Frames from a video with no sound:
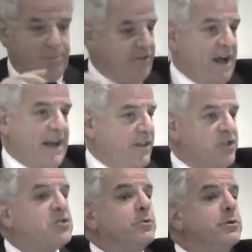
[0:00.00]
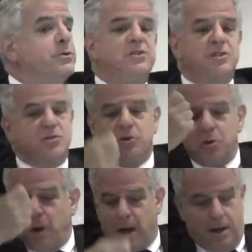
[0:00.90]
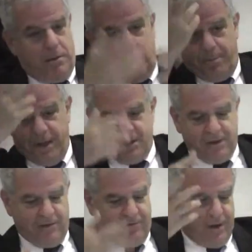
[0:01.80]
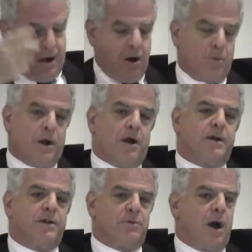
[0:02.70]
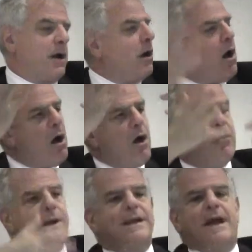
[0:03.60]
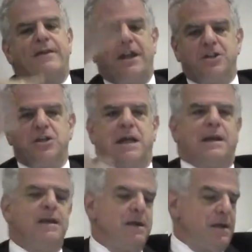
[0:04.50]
providing the screws to screw on a piece of hardware onto the rocket, all the way down that chain.